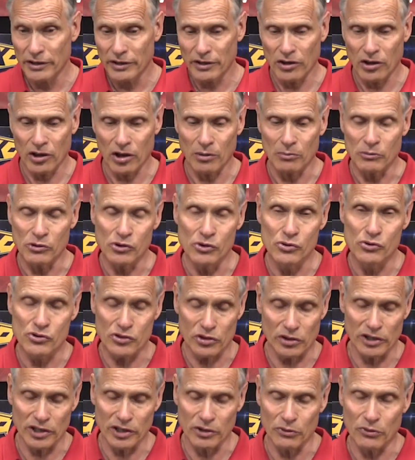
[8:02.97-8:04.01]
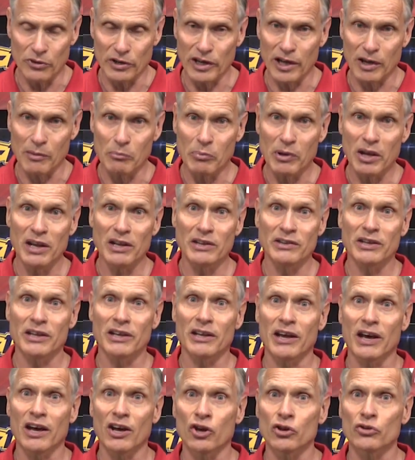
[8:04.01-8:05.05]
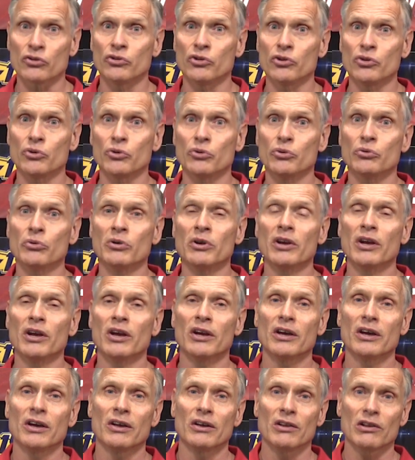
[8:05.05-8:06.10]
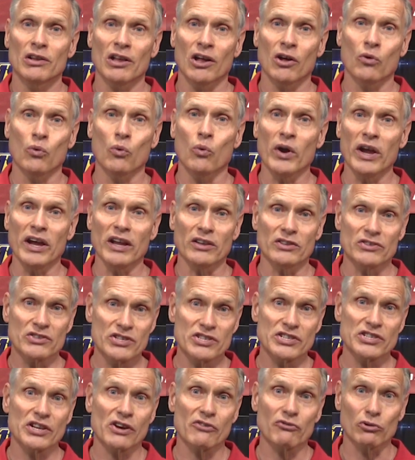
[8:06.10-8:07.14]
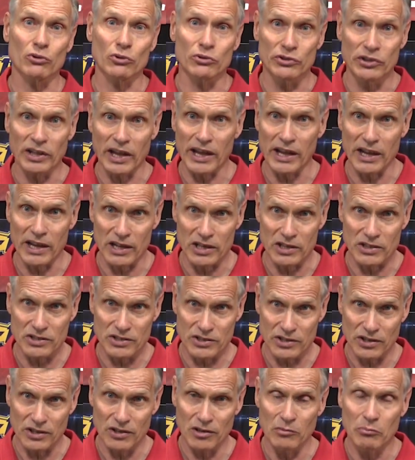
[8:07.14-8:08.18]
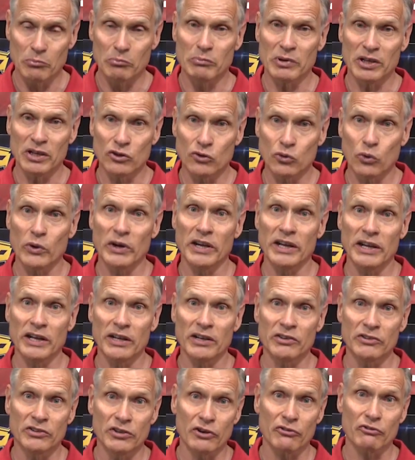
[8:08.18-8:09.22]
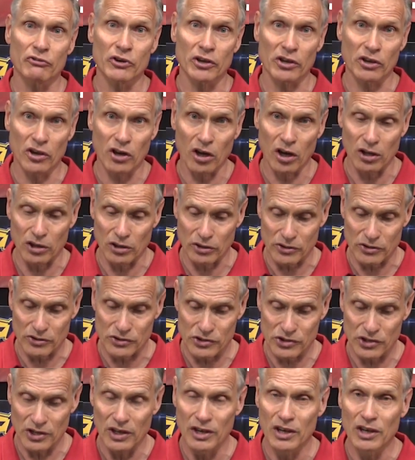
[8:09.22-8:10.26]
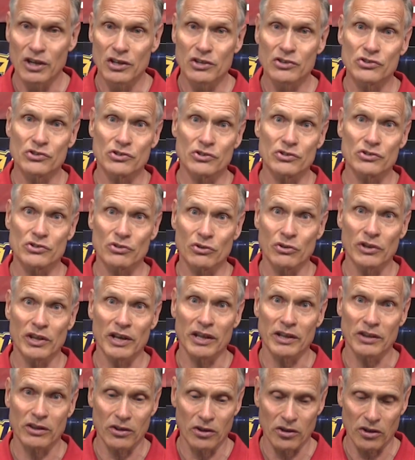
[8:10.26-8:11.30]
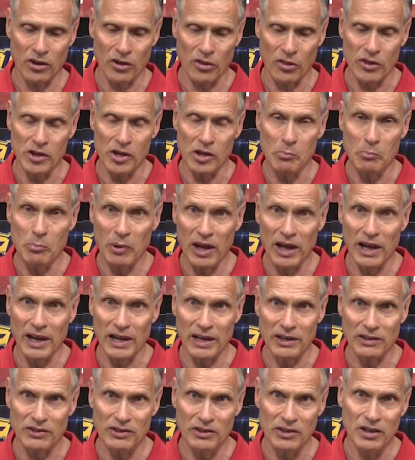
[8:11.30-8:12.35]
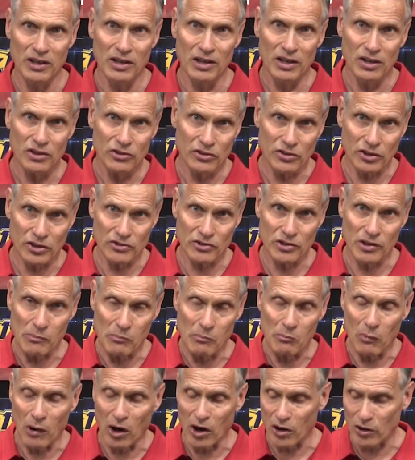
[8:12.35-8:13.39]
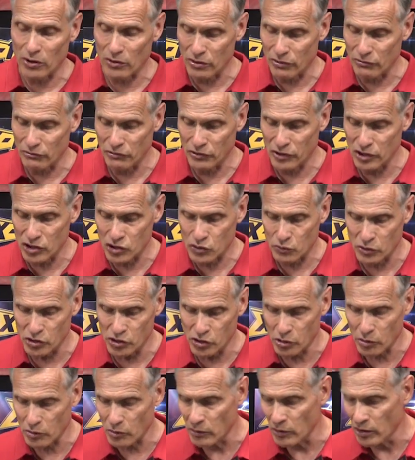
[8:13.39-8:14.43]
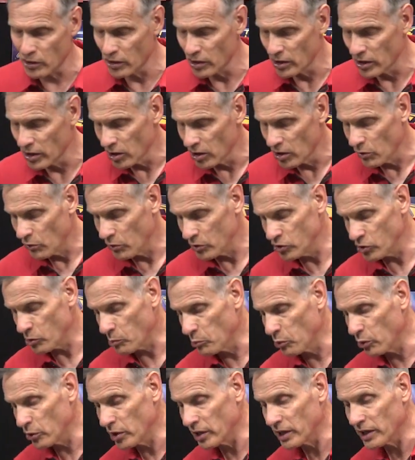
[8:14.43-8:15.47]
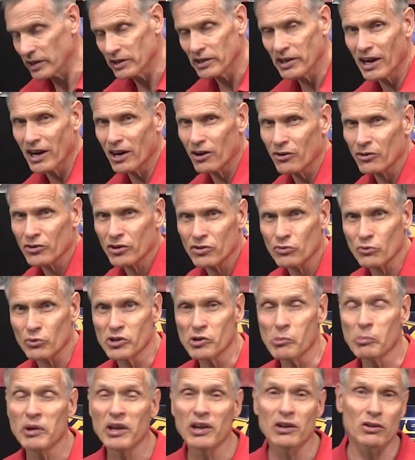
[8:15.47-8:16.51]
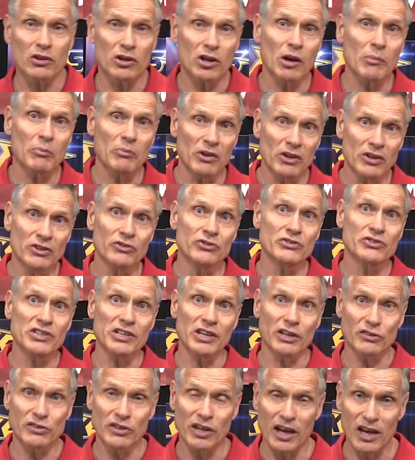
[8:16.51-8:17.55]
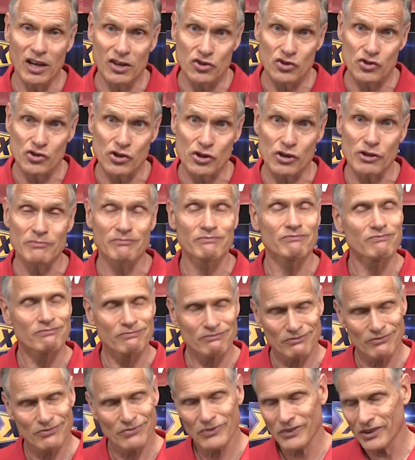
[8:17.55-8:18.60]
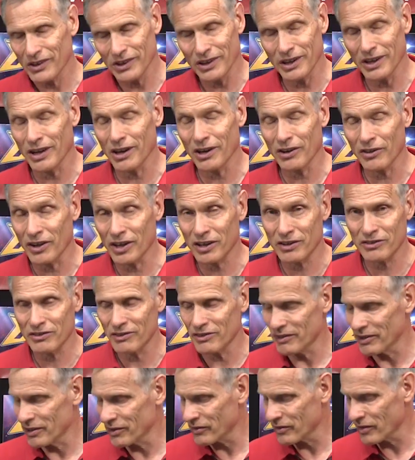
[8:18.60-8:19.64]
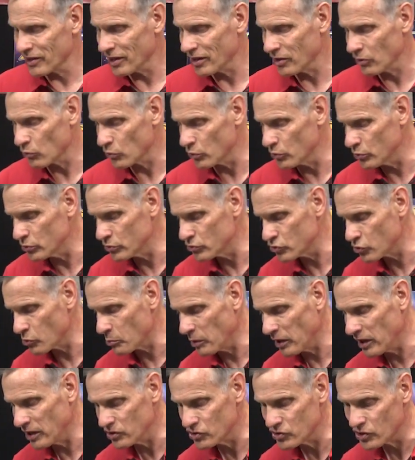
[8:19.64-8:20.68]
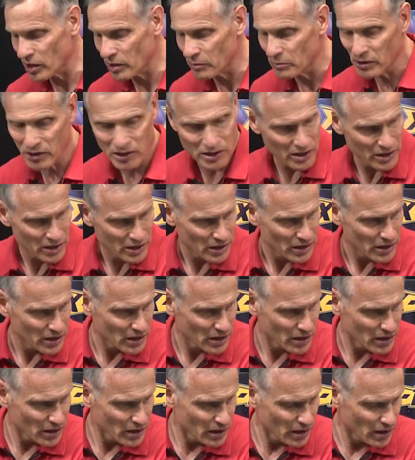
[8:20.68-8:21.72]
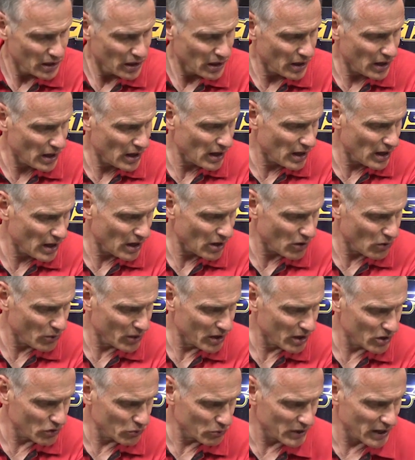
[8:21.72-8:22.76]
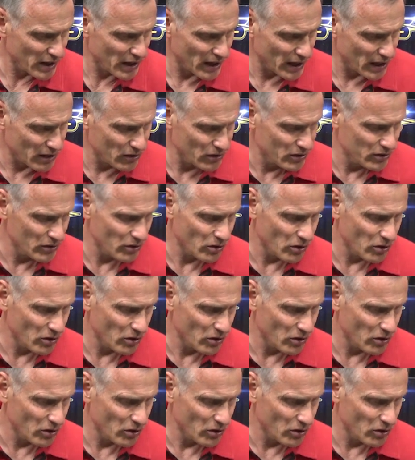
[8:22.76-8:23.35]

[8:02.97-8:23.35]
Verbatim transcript: Um, usually when I'm painting, I'll do, I'll wait several days between different colors, just so that the, the paint doesn't mar the finish when you're, when you're putting it down. Because when you peel it up and you see a texture, yeah, that, that kind of ruins your paint job. Uh, what else we got?